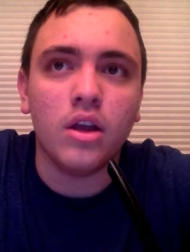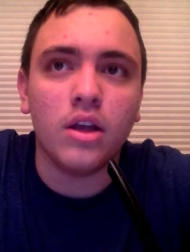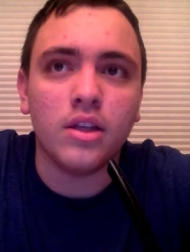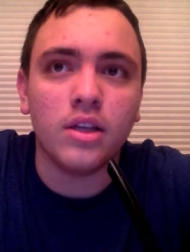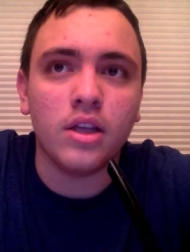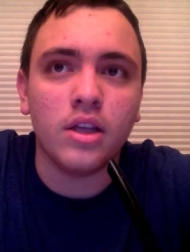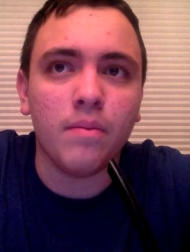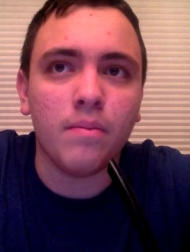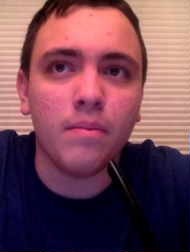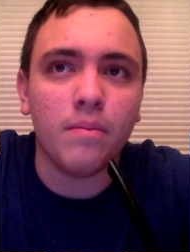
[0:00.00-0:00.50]
Is
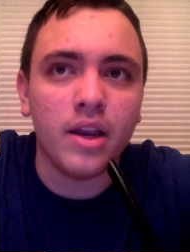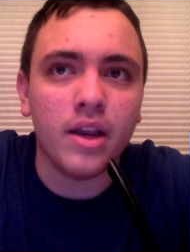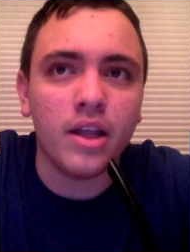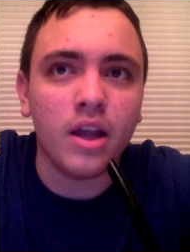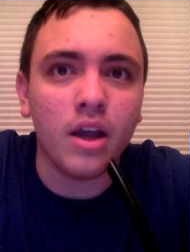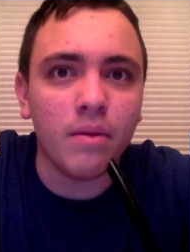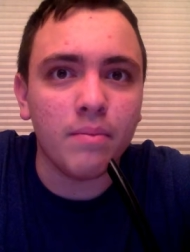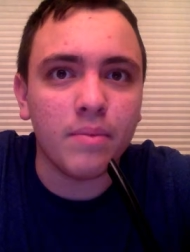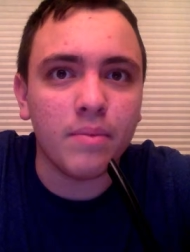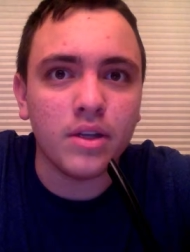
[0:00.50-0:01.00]
that a
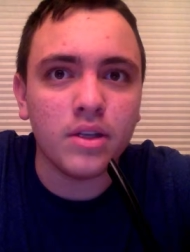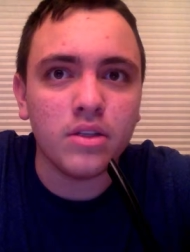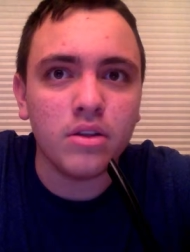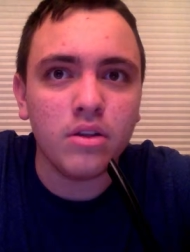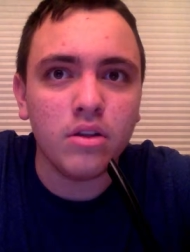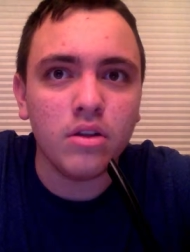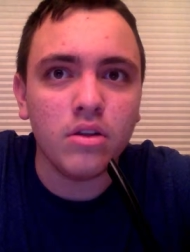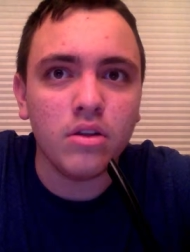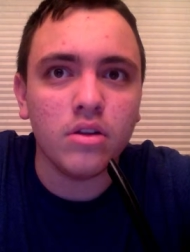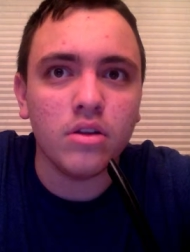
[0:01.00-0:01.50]
minigun
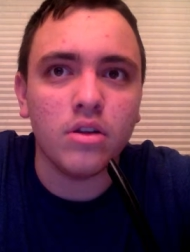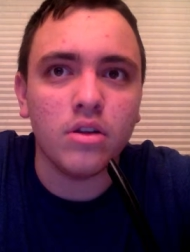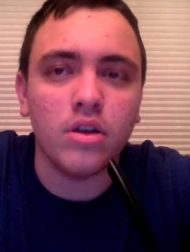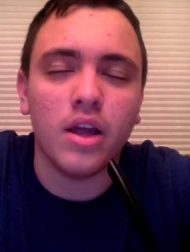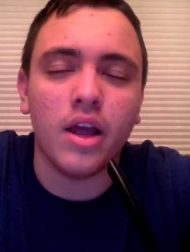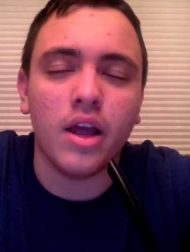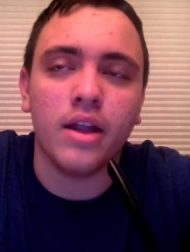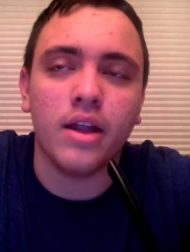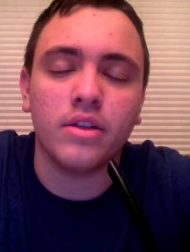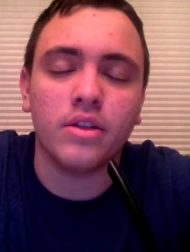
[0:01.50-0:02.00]
pistol?"
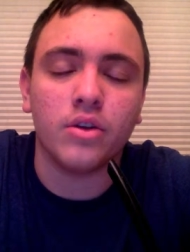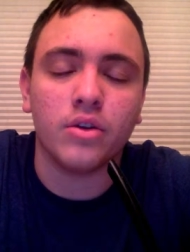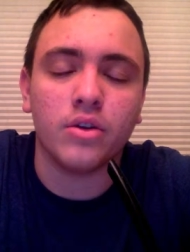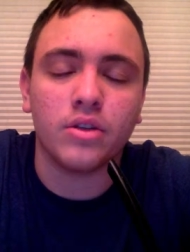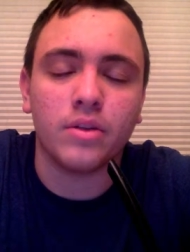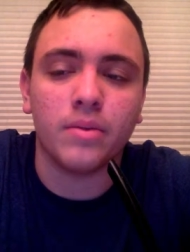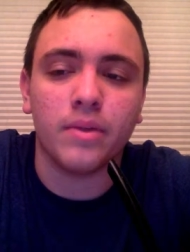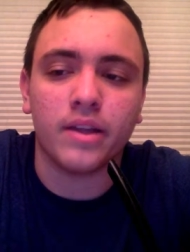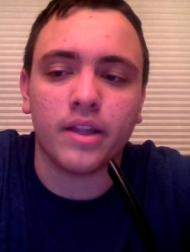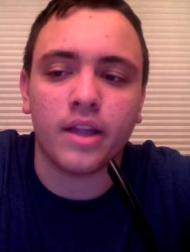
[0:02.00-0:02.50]
And or
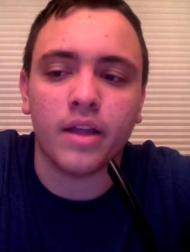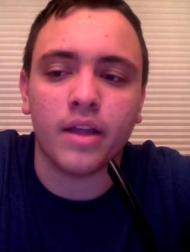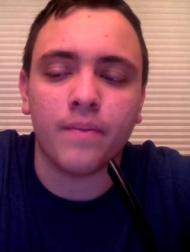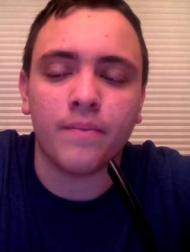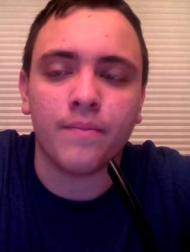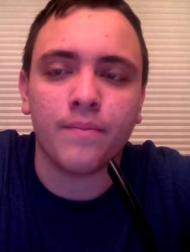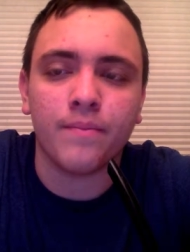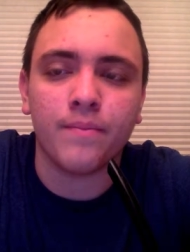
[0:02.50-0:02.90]
something like that.